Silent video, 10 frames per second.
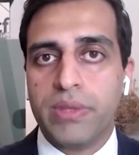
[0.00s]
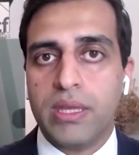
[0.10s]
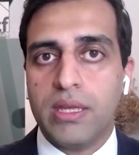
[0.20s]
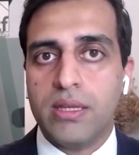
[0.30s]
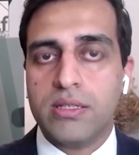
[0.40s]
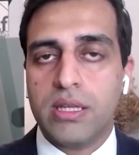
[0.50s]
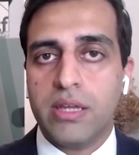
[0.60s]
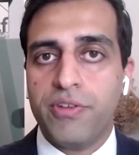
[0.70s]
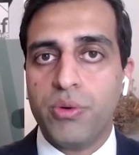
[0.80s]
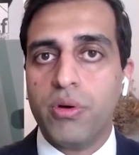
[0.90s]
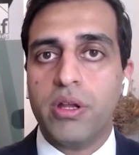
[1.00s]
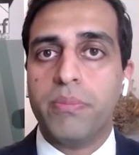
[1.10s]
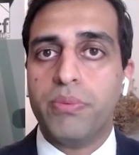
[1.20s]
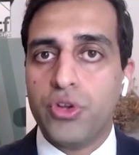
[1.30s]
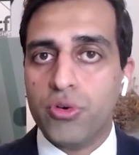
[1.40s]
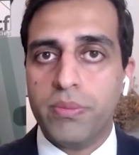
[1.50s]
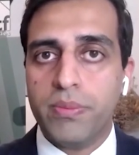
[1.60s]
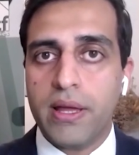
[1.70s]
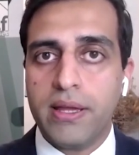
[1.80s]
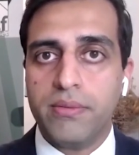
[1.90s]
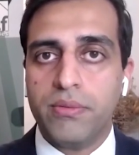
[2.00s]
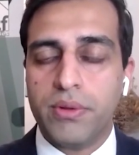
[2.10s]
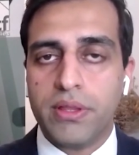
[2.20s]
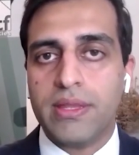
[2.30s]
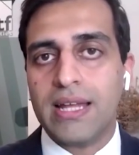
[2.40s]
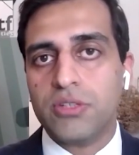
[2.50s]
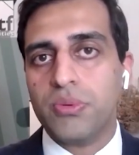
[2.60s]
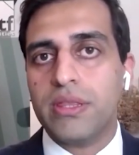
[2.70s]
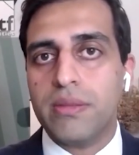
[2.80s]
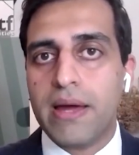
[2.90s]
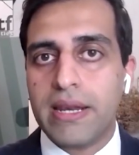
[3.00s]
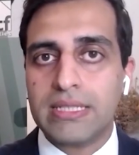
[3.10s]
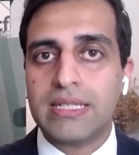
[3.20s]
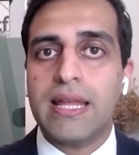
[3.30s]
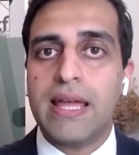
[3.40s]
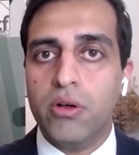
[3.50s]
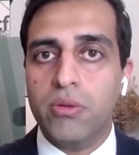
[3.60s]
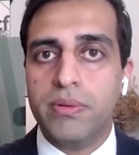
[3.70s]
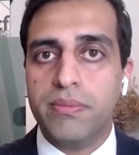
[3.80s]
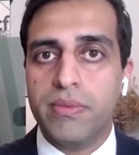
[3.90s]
is if you want a pure play, well, then that's where thematics can help.